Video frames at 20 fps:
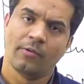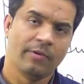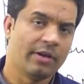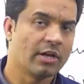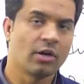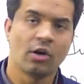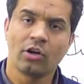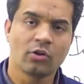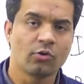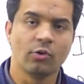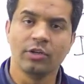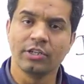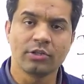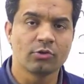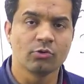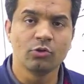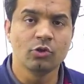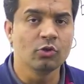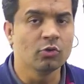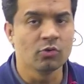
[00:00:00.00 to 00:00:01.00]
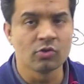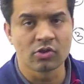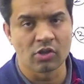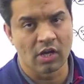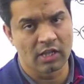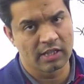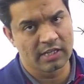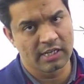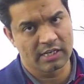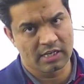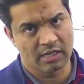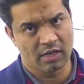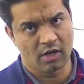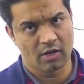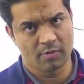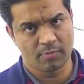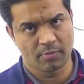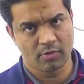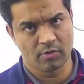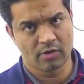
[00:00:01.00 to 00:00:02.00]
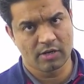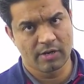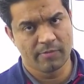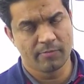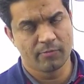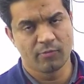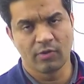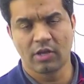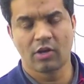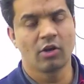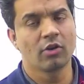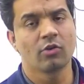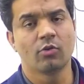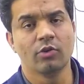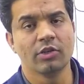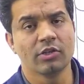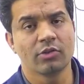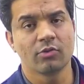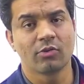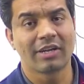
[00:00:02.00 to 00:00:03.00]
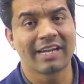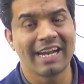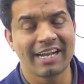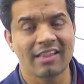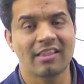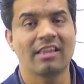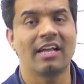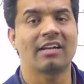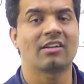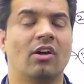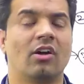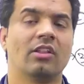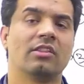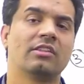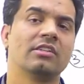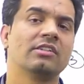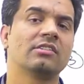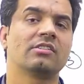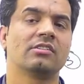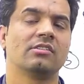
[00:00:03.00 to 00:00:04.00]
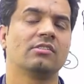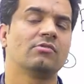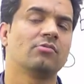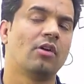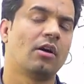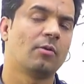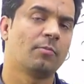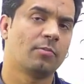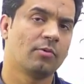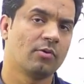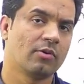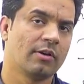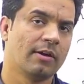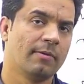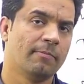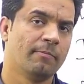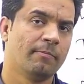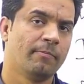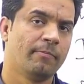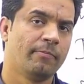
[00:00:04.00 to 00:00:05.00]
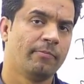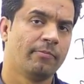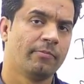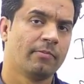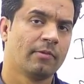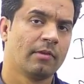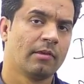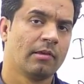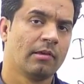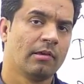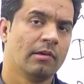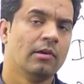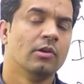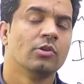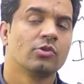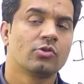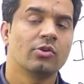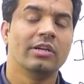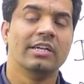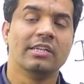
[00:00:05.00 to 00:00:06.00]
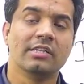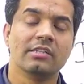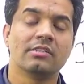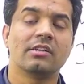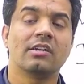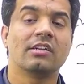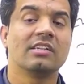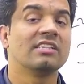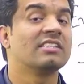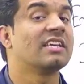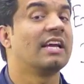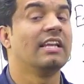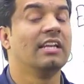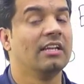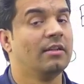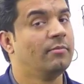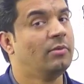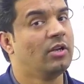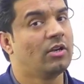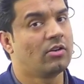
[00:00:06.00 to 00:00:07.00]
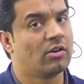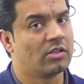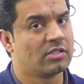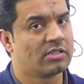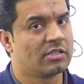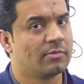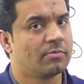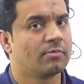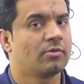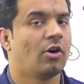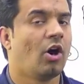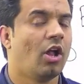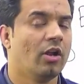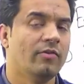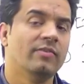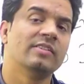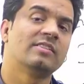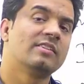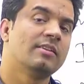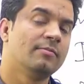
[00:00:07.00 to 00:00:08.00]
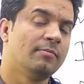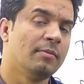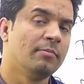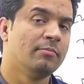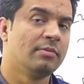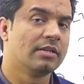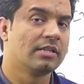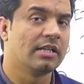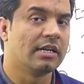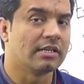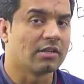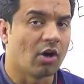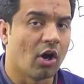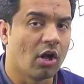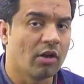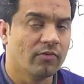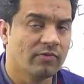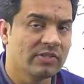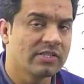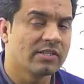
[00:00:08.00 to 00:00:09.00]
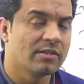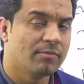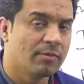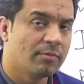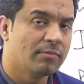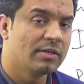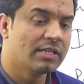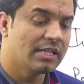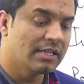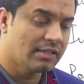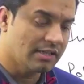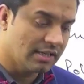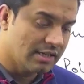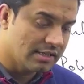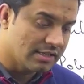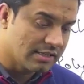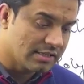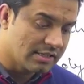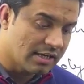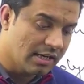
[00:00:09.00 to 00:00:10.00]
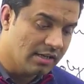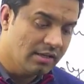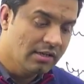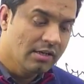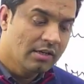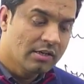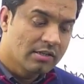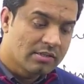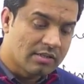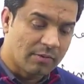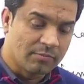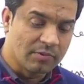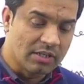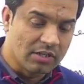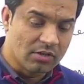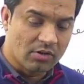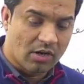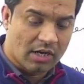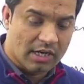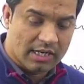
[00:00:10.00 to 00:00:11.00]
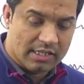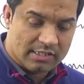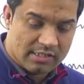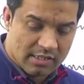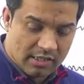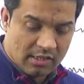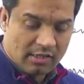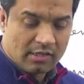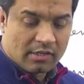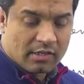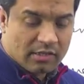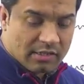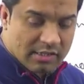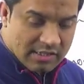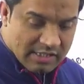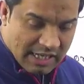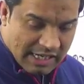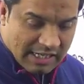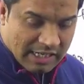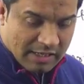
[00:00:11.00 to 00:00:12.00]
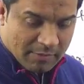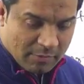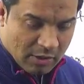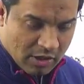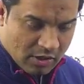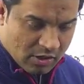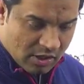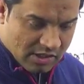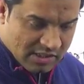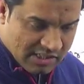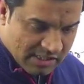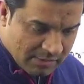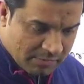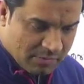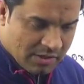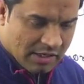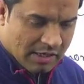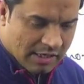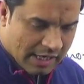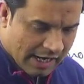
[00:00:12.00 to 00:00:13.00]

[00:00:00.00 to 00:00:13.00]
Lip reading: We are not going to use all that our program. We are not going to get all things into our program. So it is a design level concept. Always remember that. Always remember that it is a something called as the design level concept.